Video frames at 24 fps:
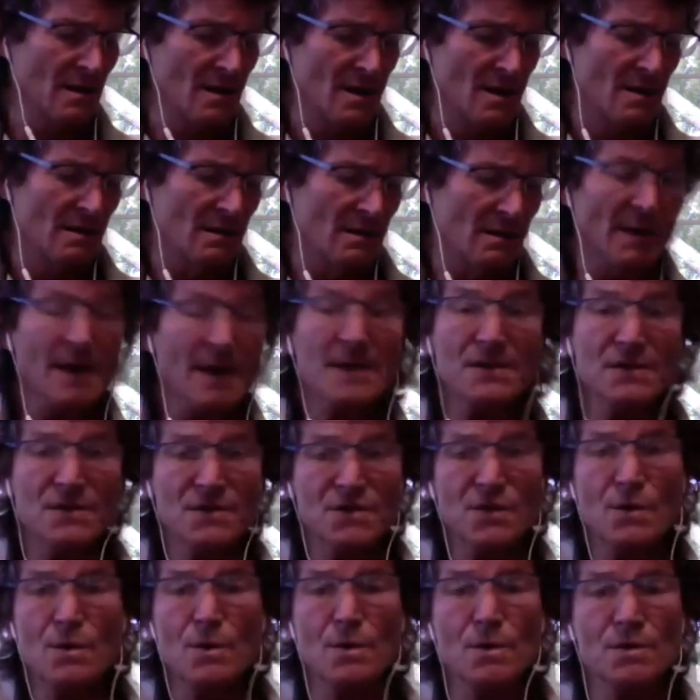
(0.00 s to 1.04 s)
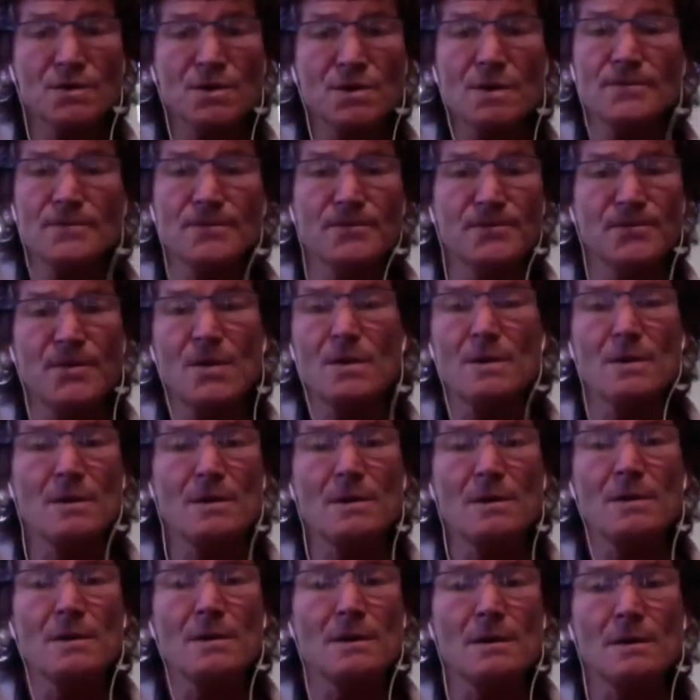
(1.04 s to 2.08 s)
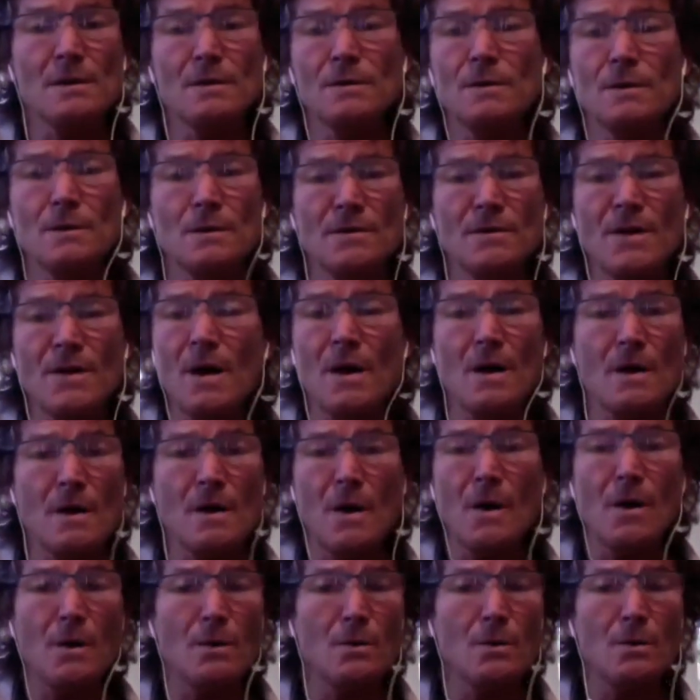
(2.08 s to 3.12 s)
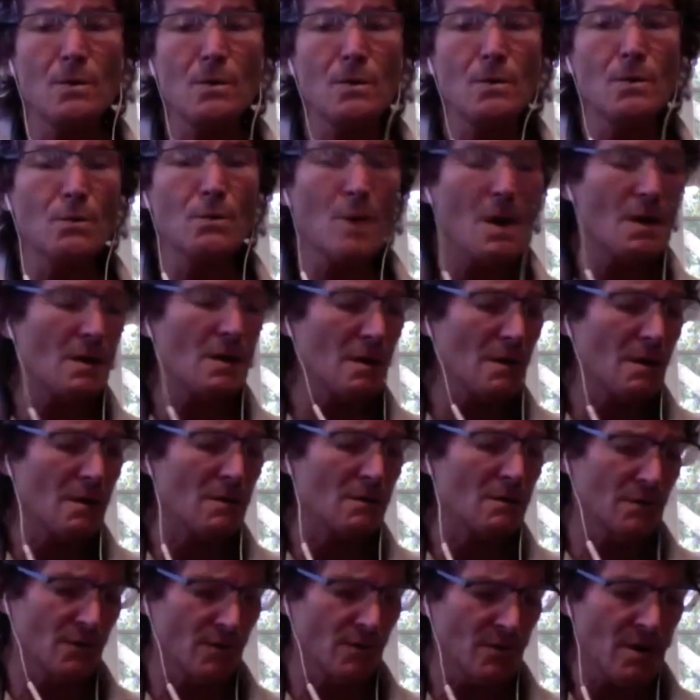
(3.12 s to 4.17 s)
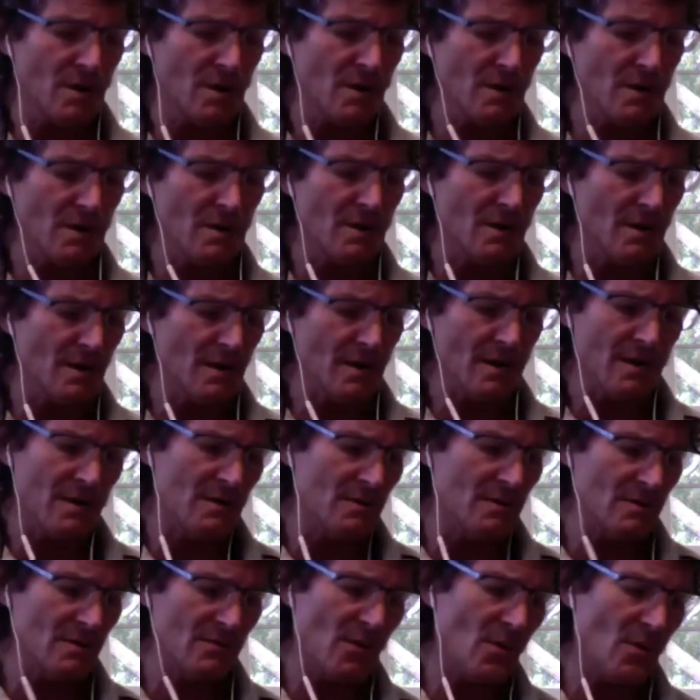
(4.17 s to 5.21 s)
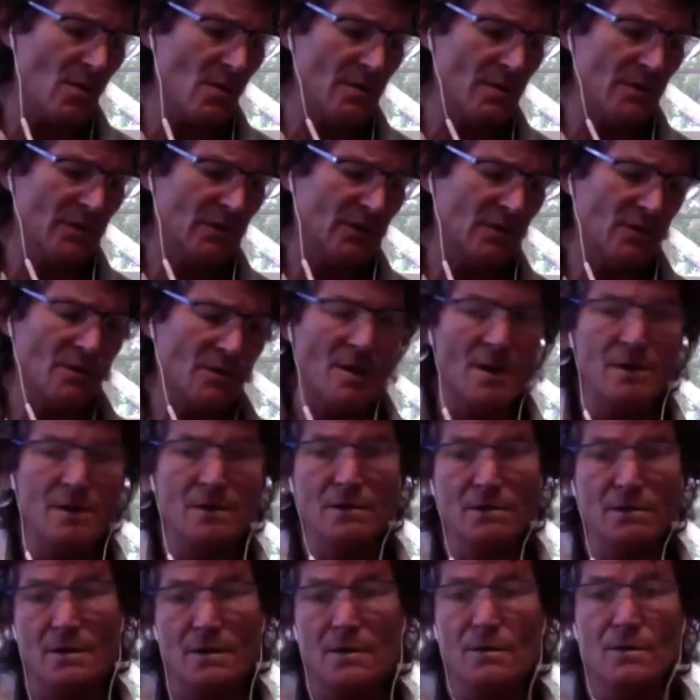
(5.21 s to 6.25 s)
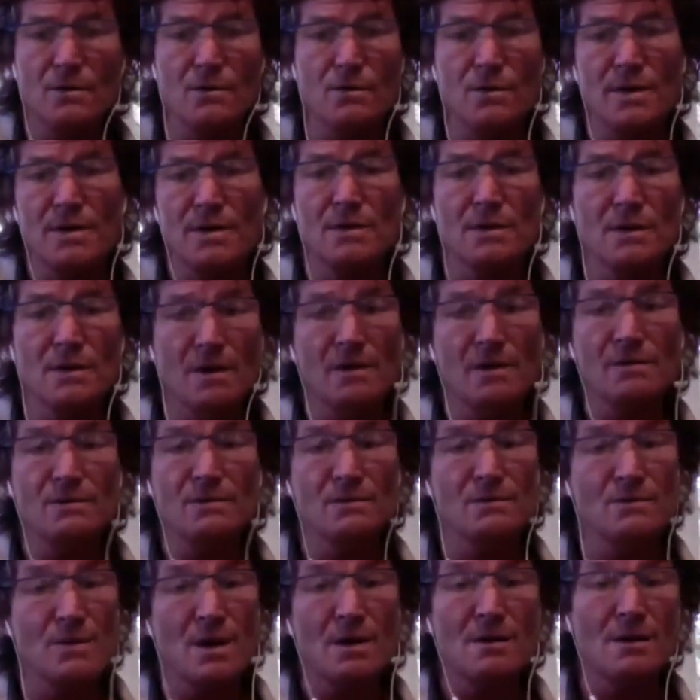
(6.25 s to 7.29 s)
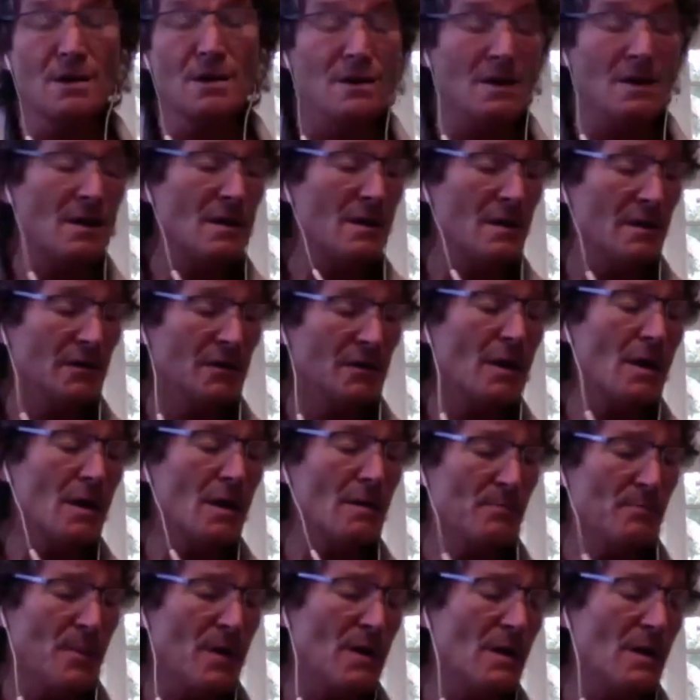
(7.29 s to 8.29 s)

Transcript: and I chose to feel the whole world crying for the strength that we can rise above.